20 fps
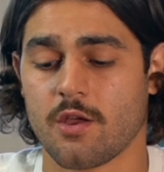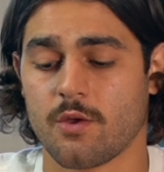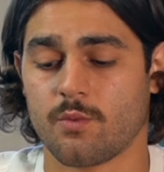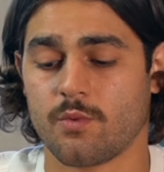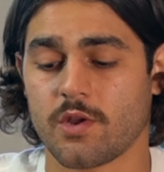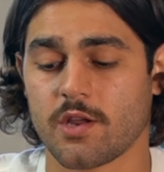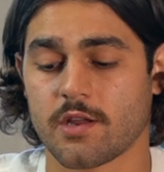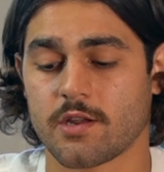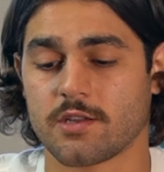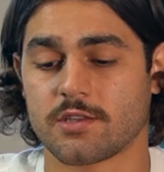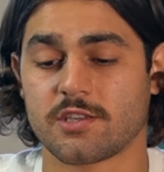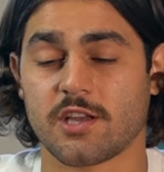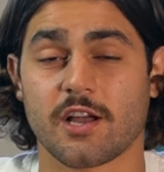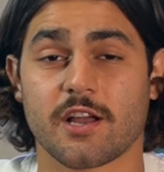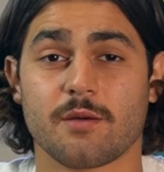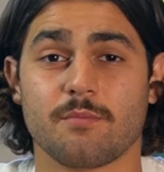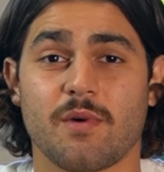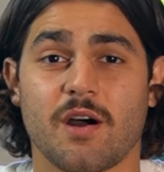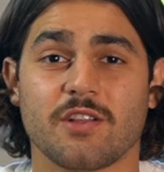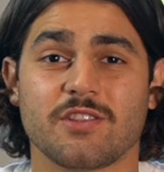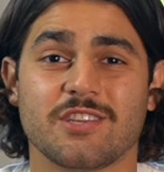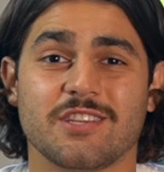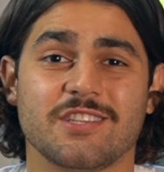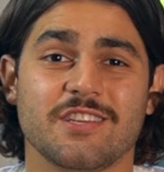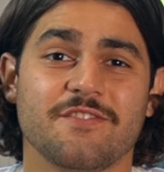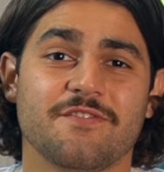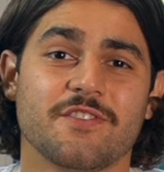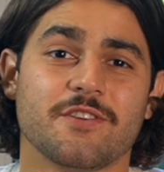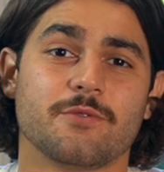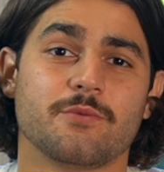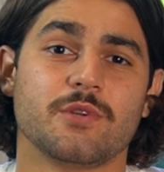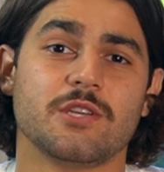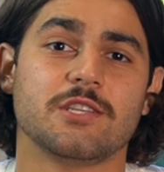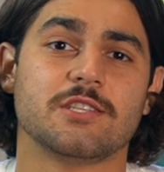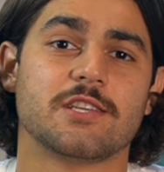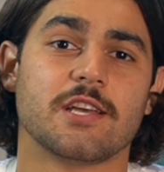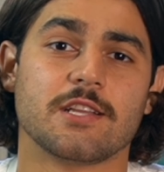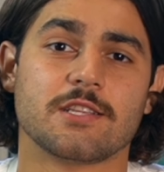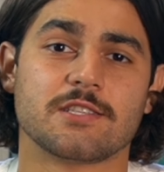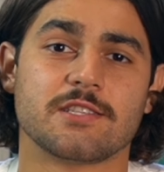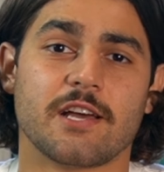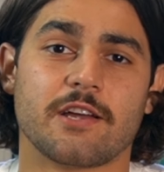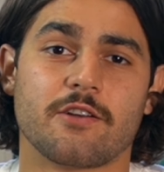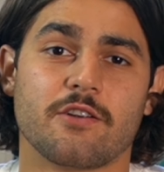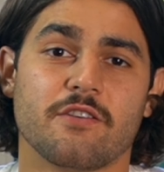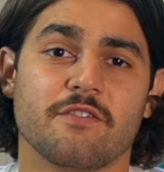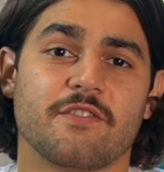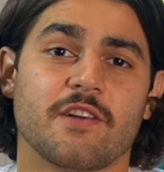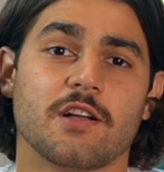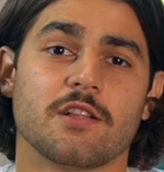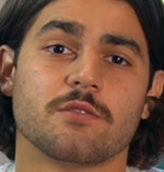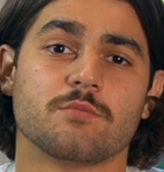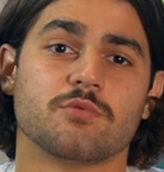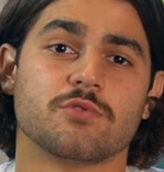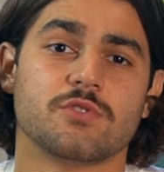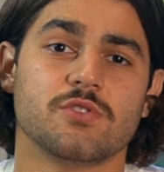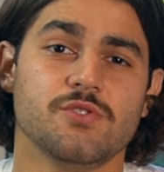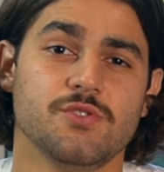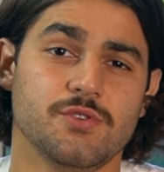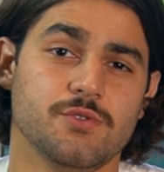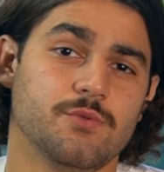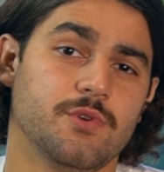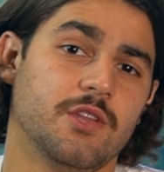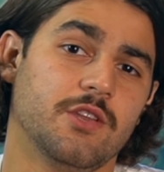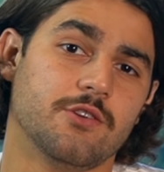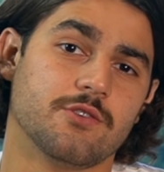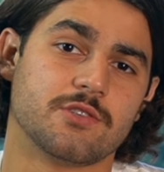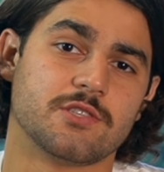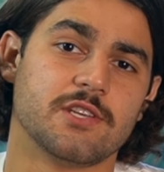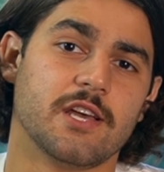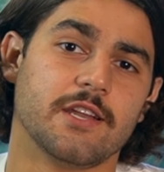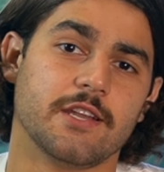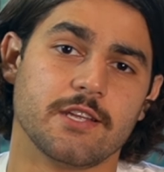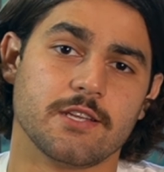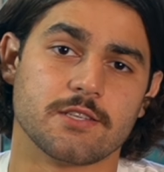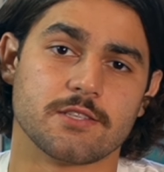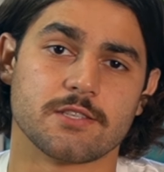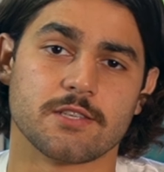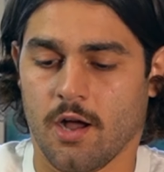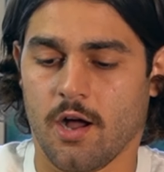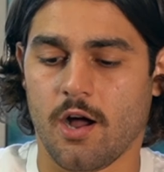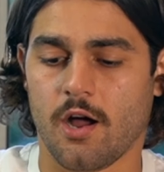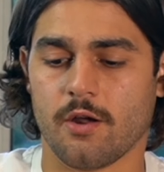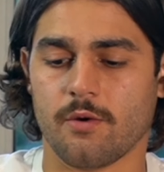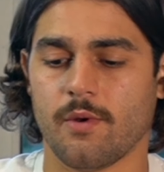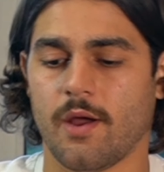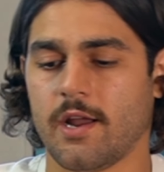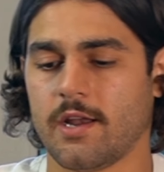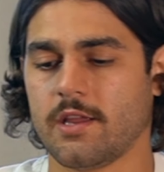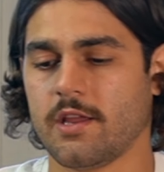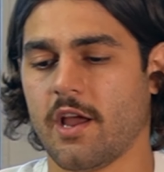We're going to talk about the different resets that are available to you in your settings. Alrighty,